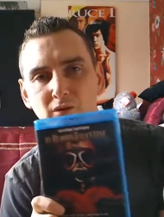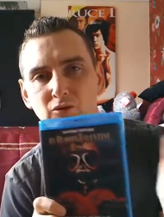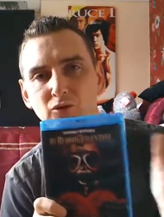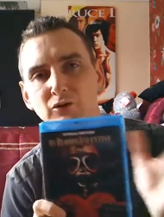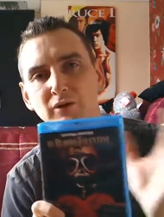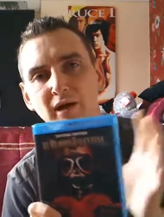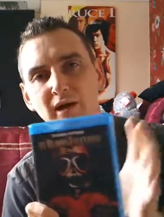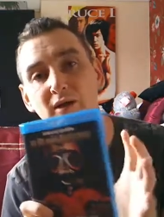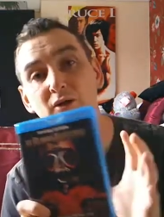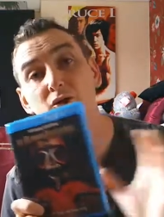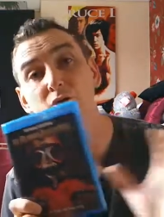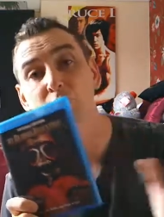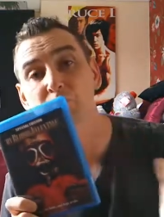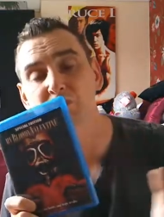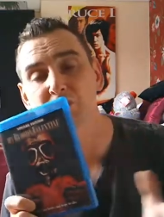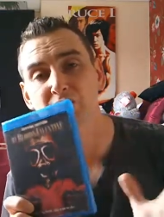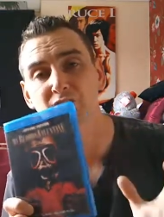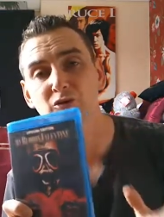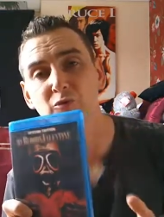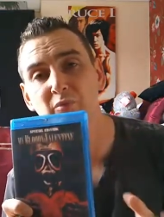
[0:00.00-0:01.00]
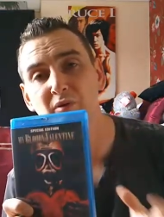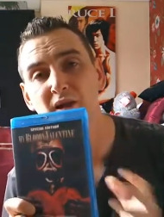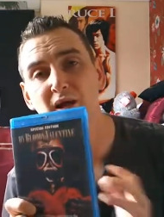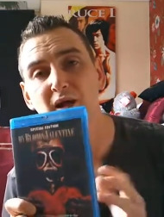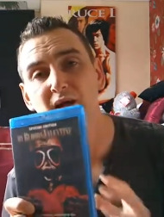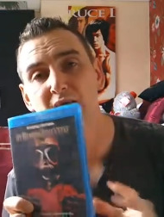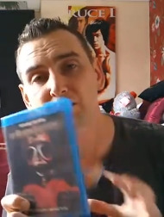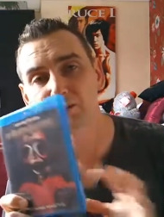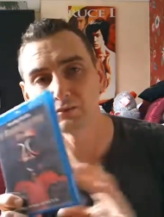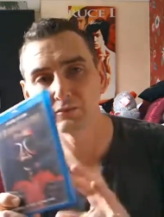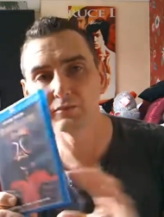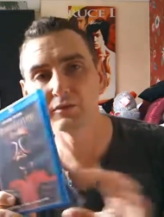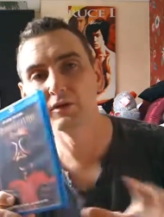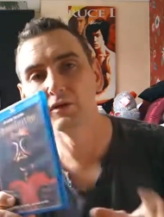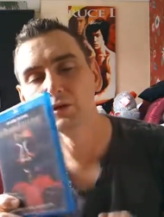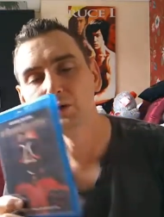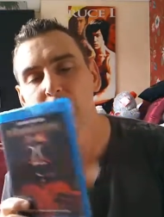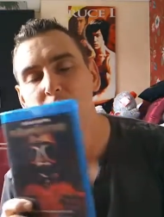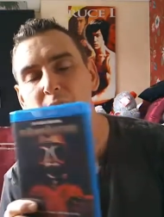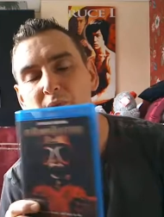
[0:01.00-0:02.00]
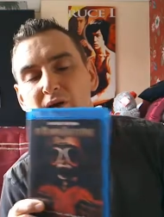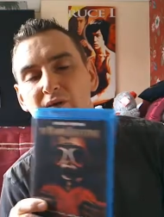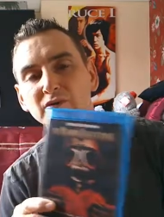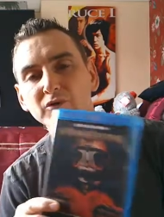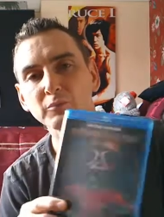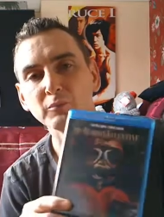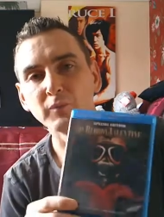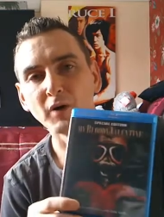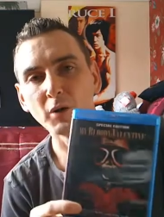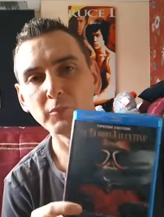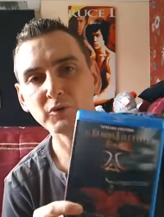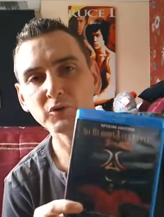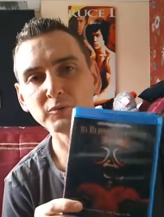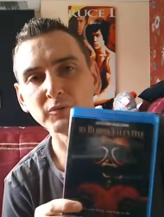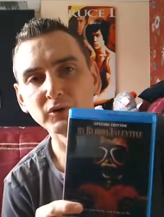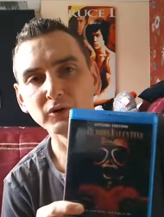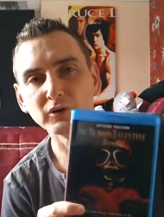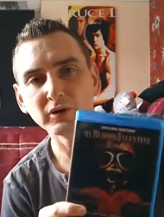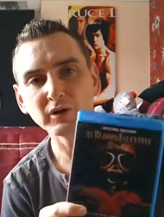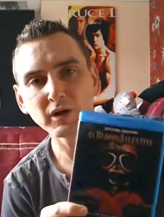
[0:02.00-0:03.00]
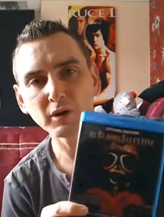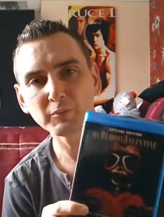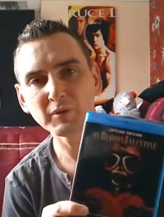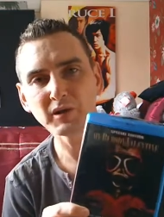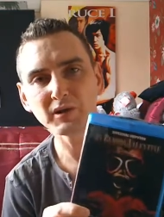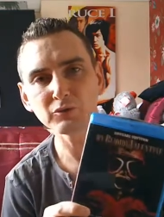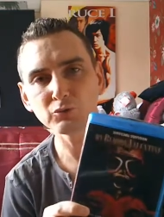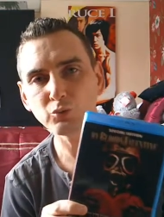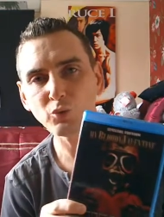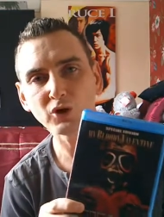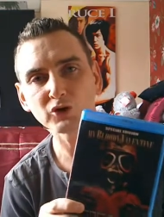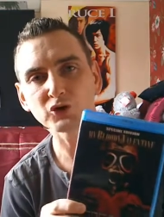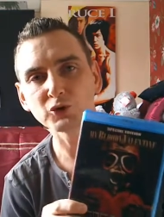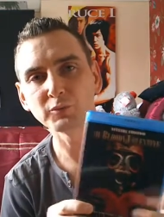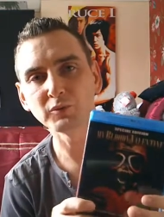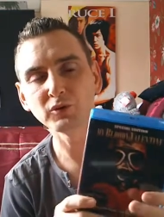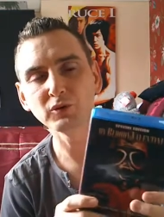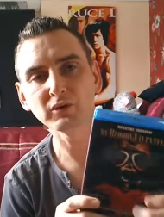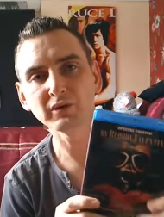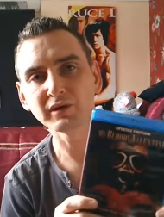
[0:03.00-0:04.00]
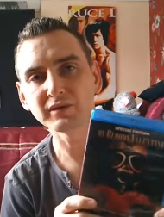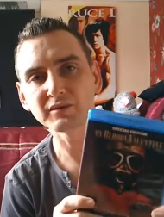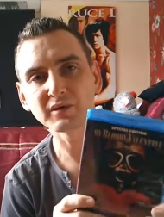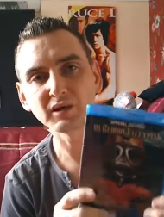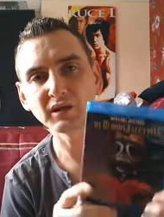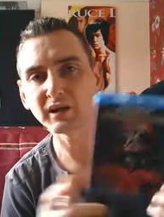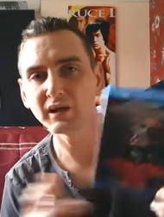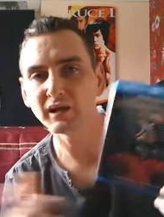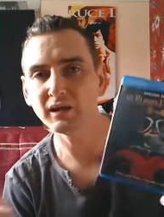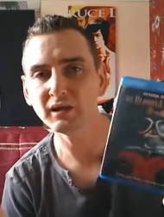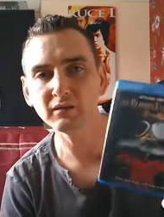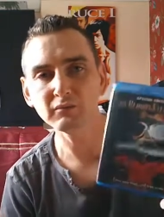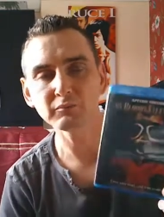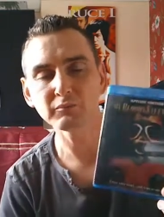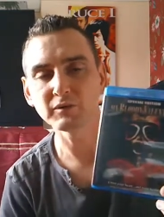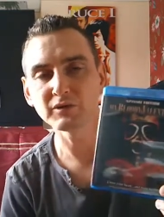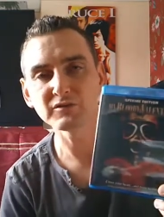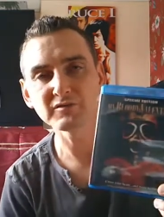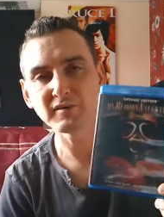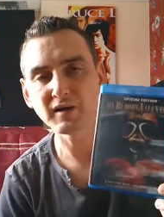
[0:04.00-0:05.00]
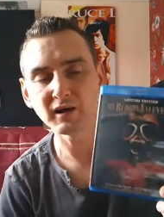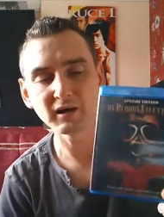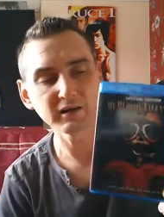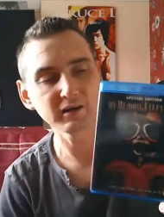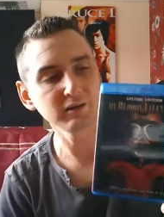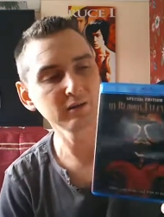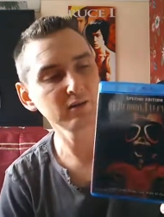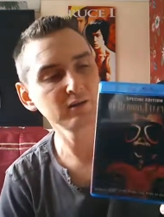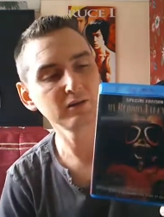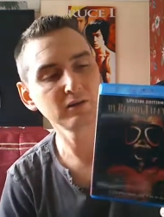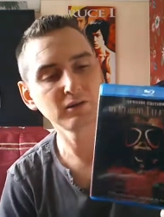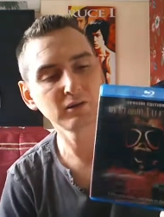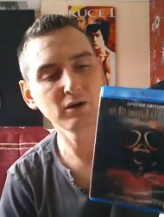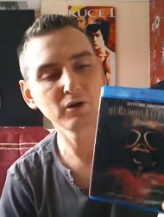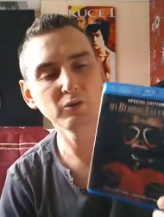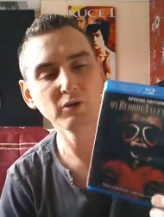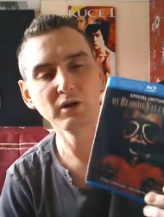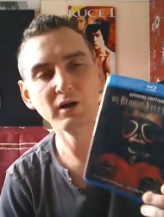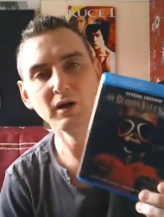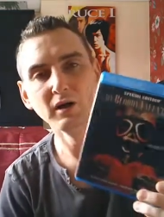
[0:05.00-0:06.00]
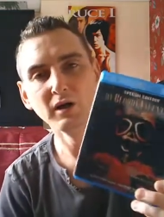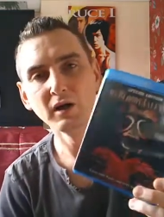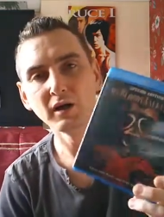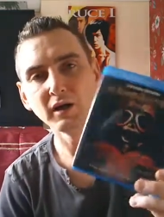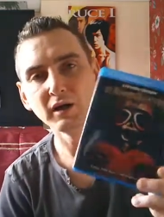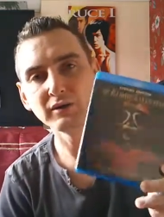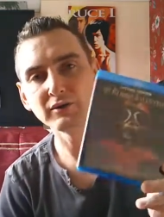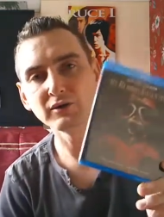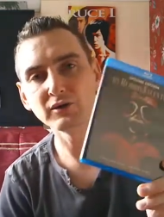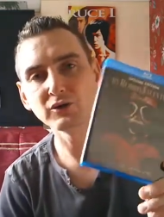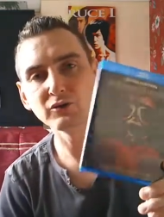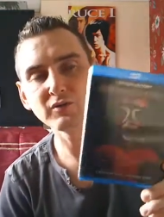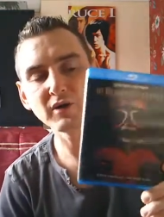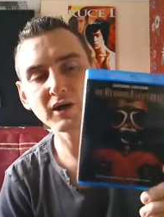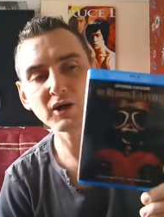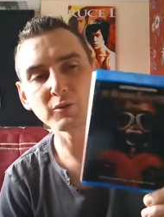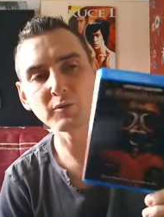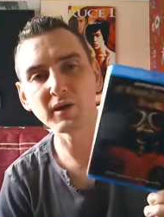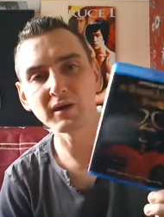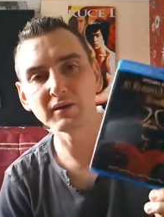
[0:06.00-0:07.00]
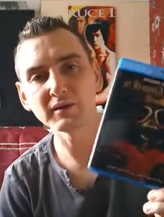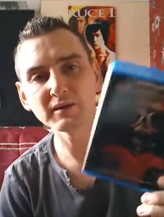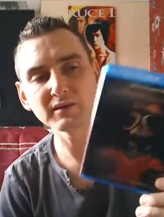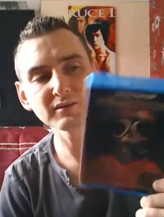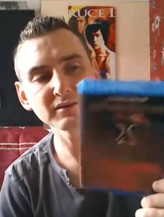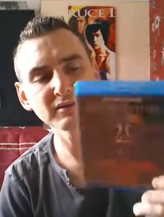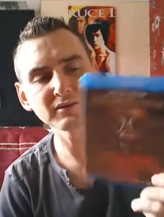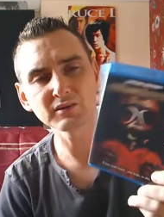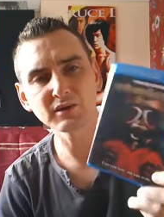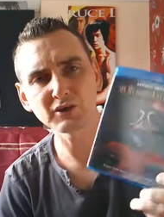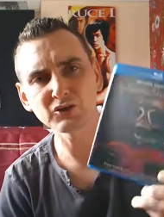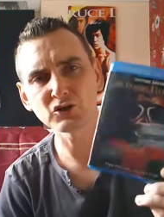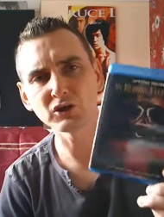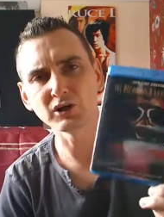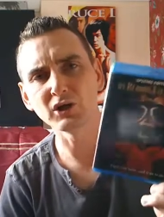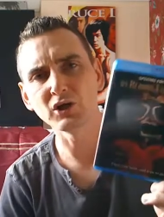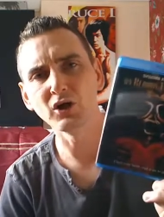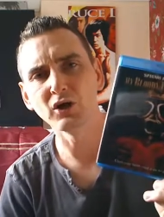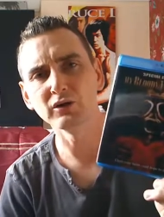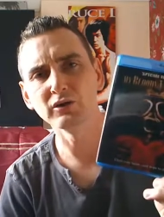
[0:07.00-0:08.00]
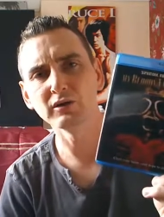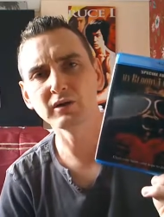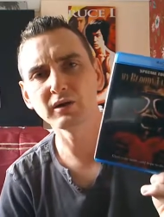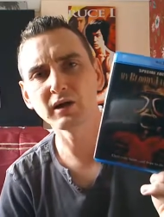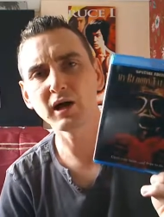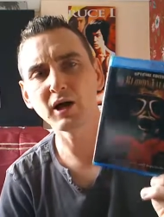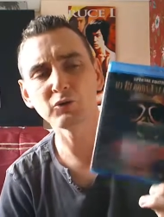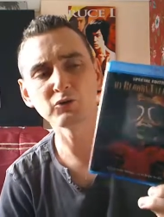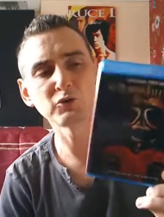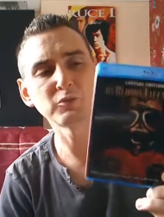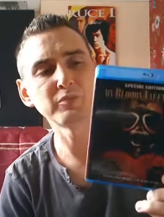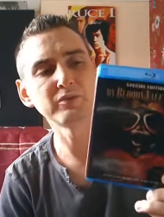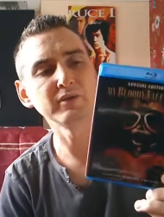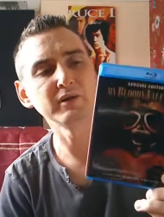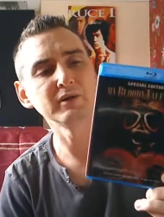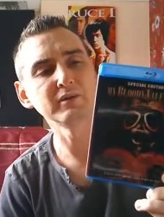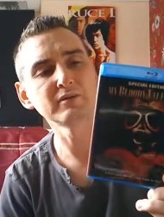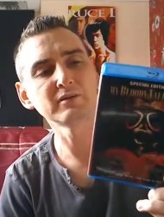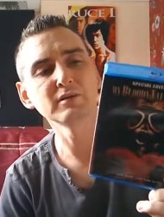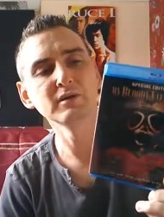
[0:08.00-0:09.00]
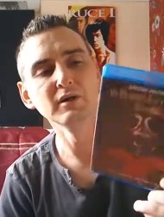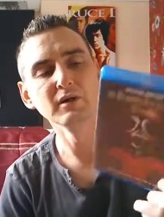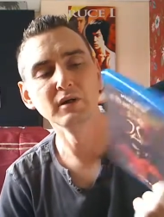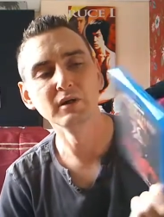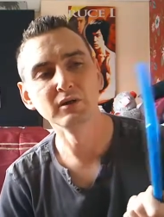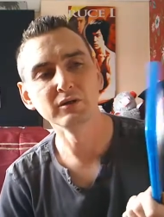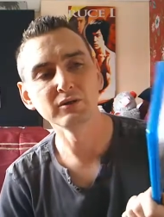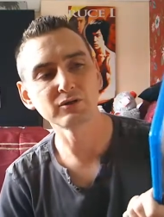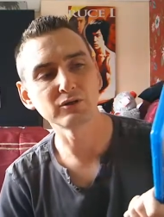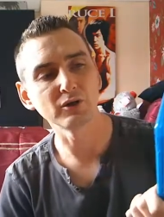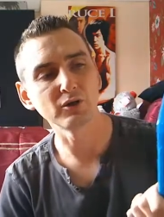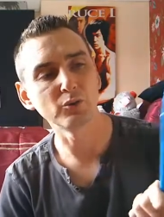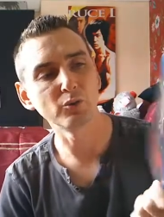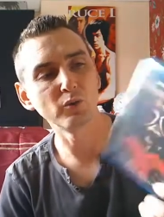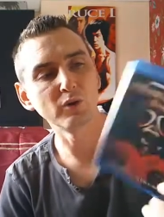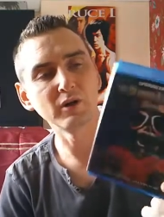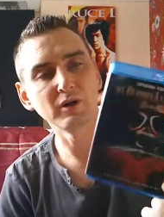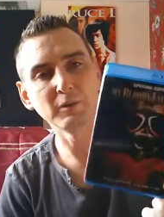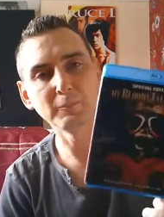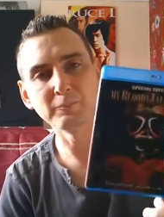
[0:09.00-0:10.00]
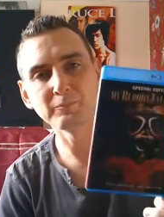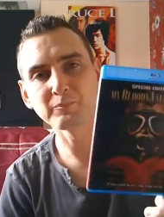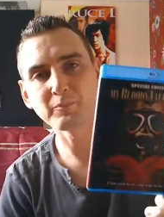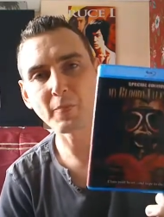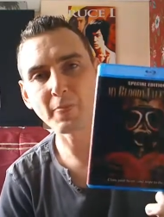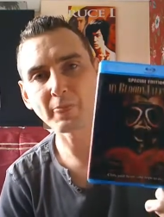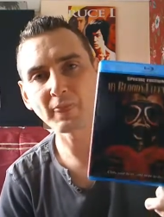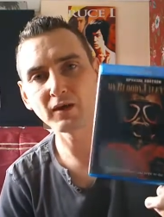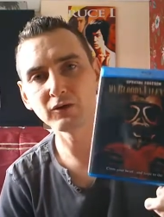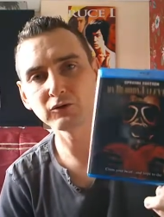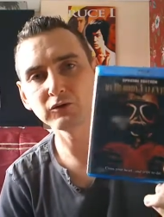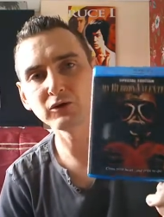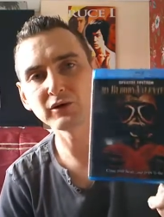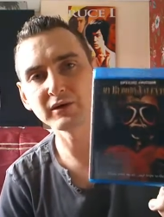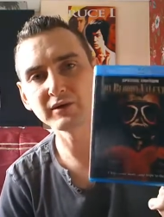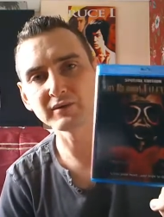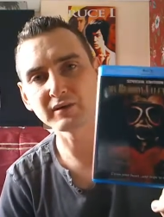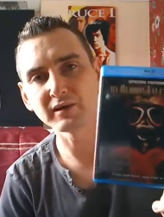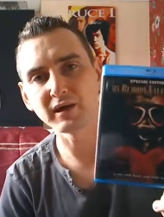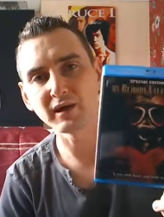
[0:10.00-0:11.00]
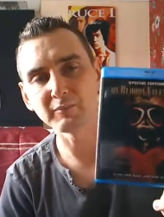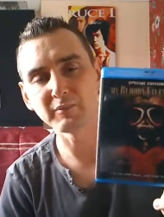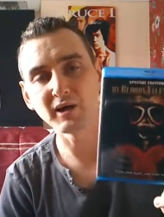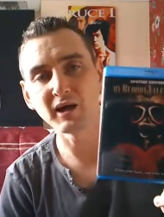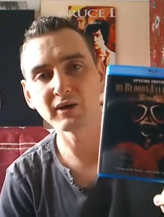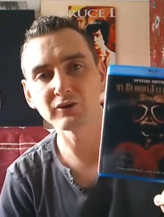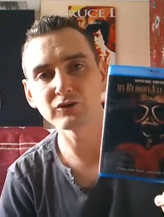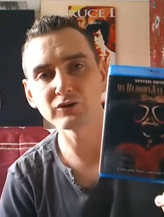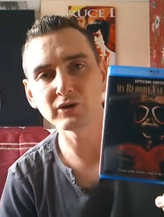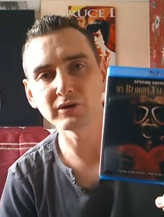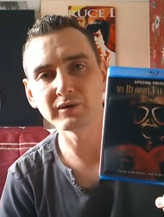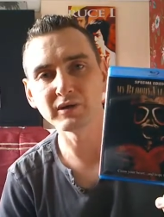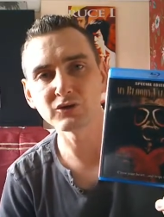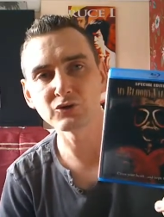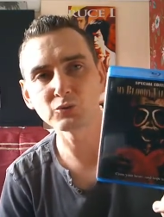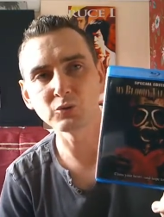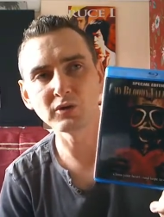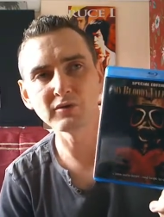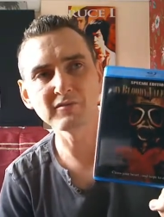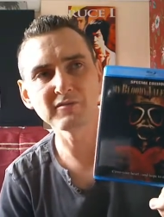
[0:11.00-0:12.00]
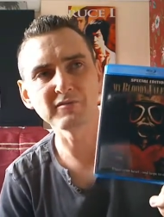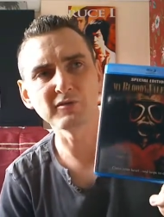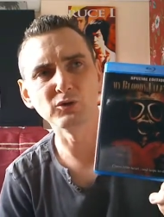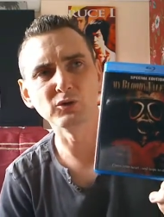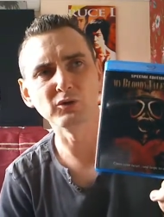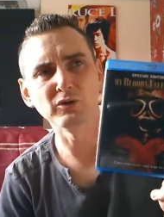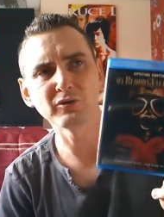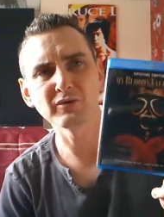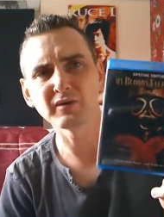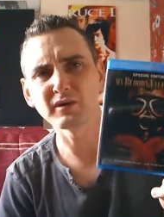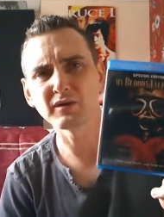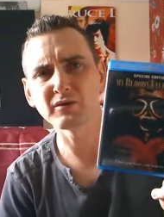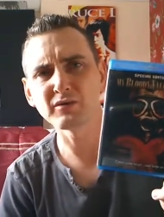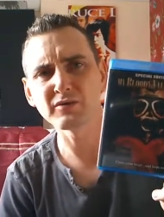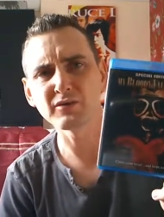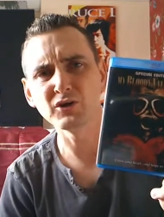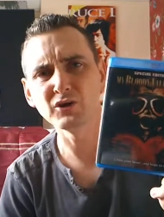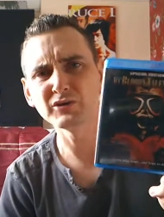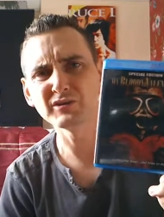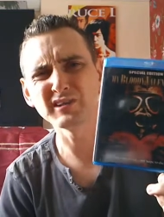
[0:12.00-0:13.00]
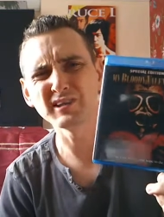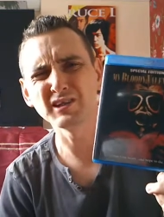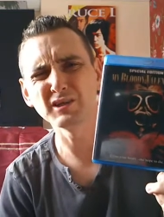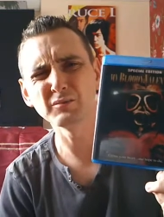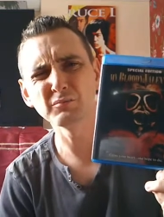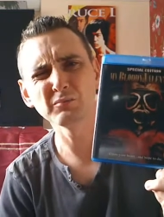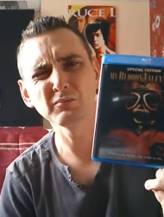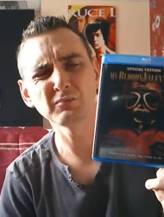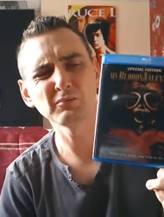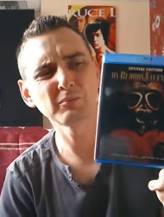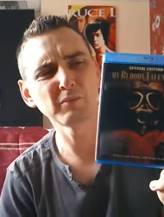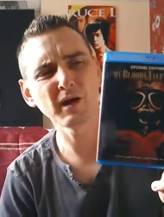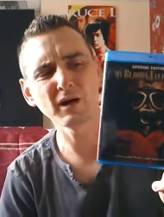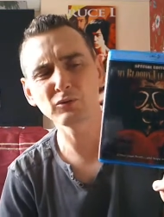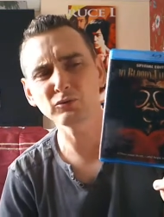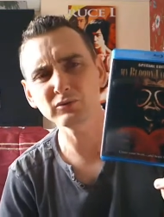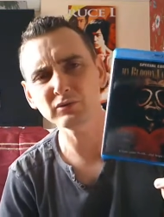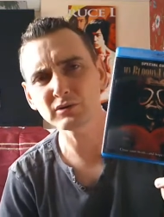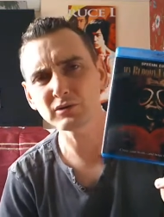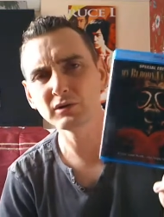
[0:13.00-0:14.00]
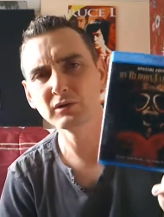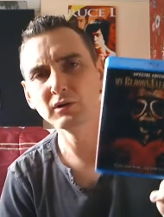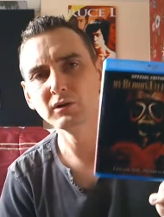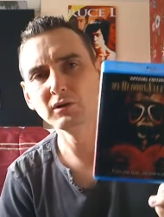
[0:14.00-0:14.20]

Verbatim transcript: grain comes into play and bits and bobs but I mean it's watchable it's clean it's fine you know I'd uh, recommend it it's actually gone out of print so um, I was lucky to get my hands on this one for I think 13 pound